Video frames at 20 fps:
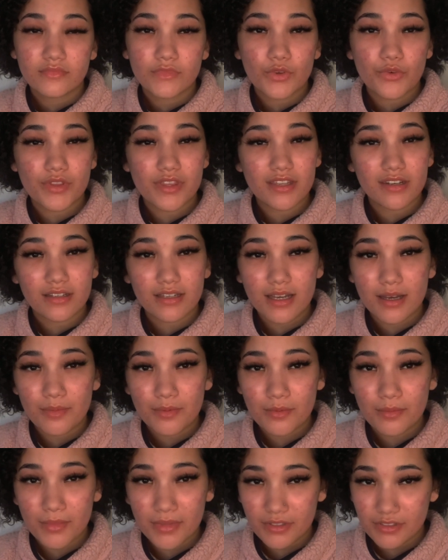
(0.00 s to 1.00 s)
within a
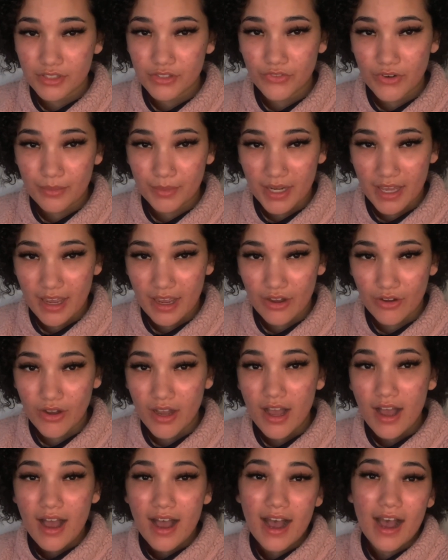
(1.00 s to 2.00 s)
couple months from now,
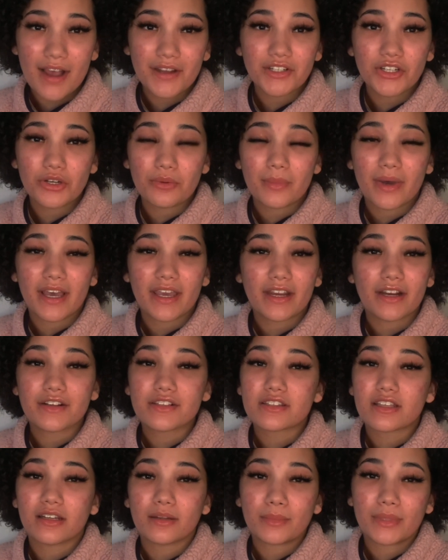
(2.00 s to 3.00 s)
I know my hair
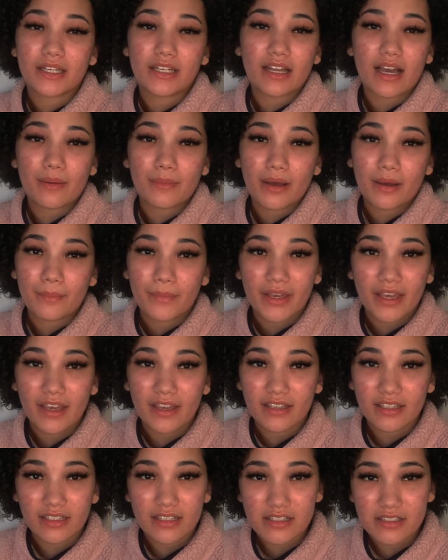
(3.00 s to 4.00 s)
is gonna be down my
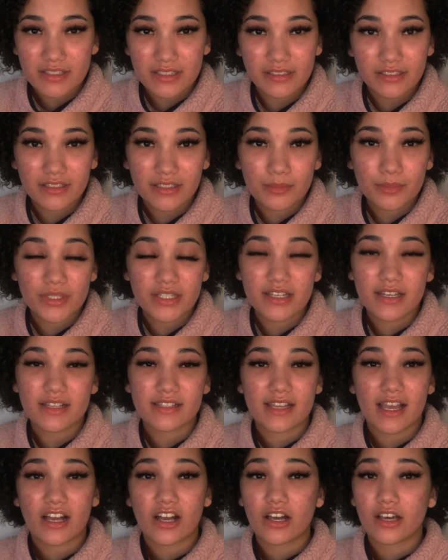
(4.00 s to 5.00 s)
back easily
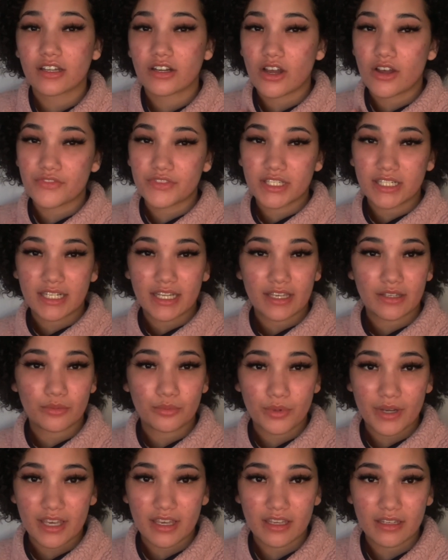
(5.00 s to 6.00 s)
because I cut off the
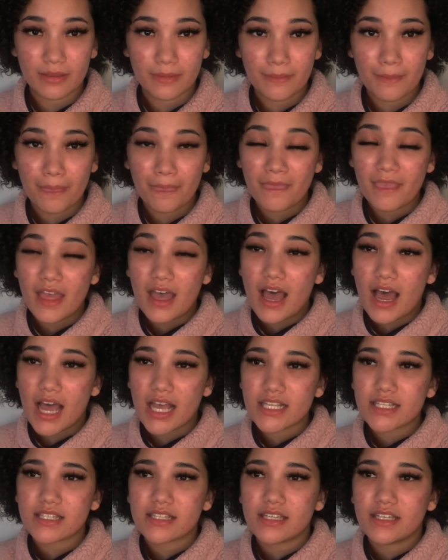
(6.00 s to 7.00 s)
dead weight.
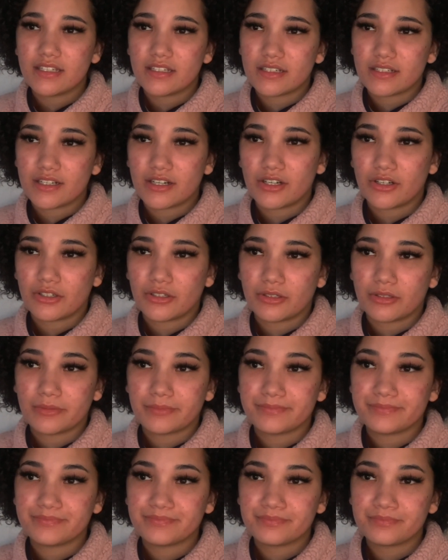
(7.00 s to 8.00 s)
I seen a
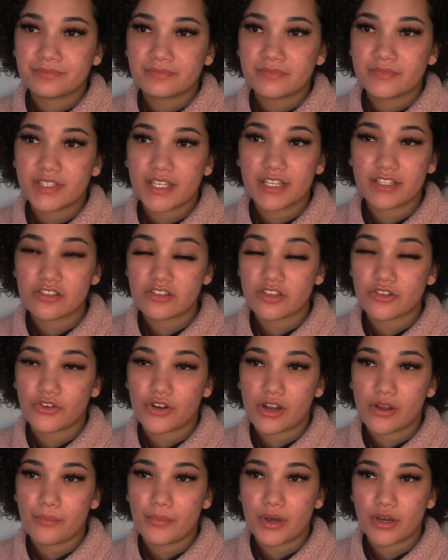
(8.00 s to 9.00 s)

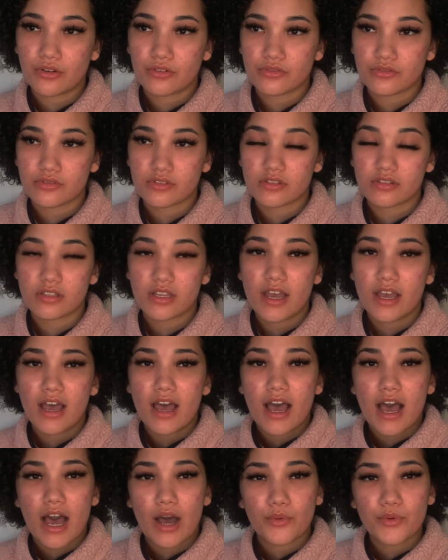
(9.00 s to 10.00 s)
Instagram post,
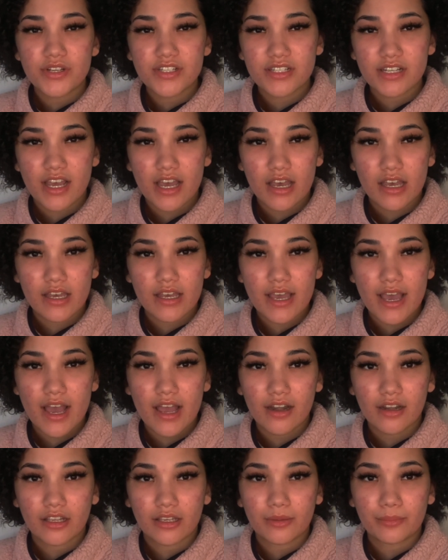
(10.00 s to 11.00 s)
I wish I
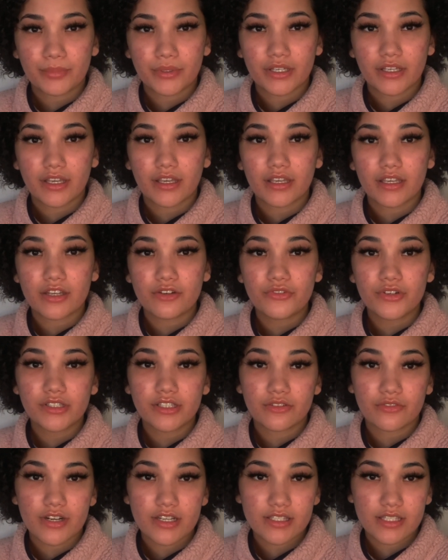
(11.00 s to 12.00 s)
had it, but it
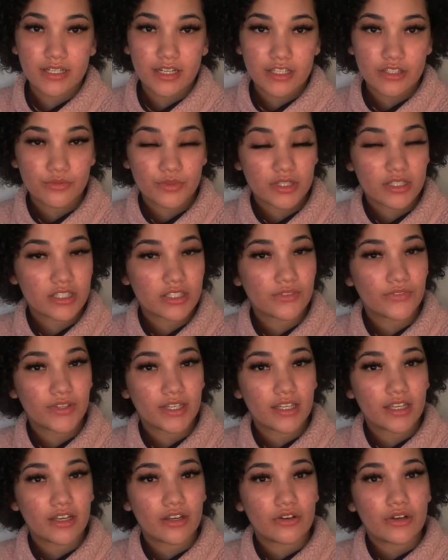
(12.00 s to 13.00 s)
really resonates with this
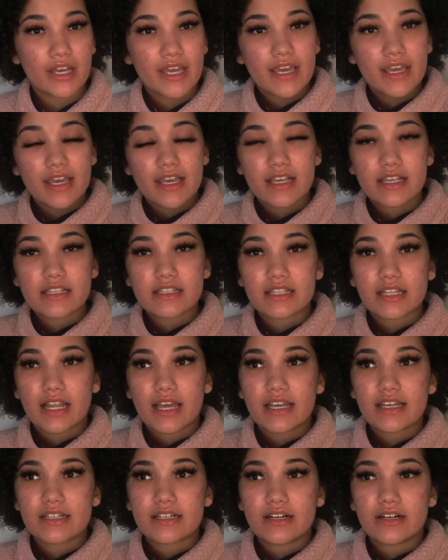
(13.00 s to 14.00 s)
video. It's
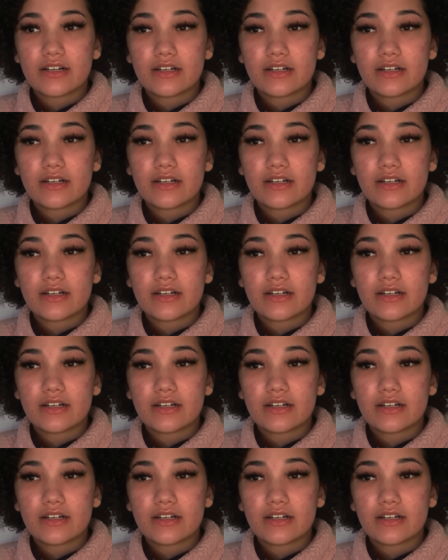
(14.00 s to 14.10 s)
like,